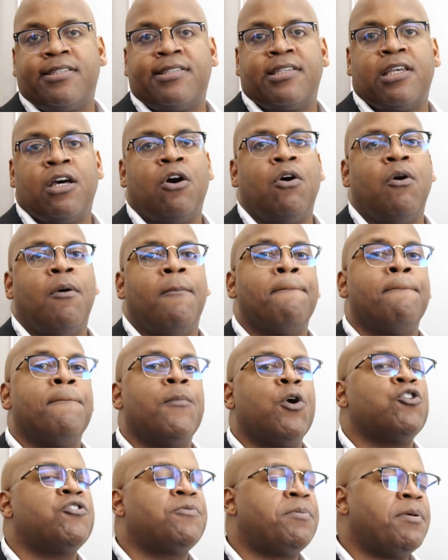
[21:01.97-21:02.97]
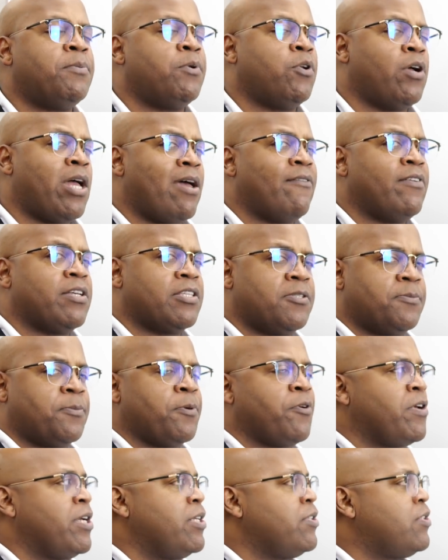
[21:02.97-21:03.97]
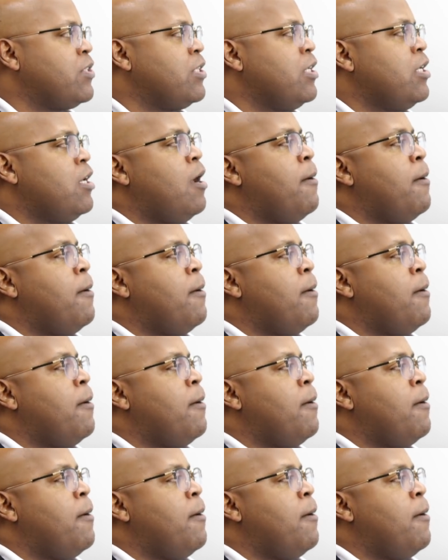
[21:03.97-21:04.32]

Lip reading: sale? Most people don't have experience.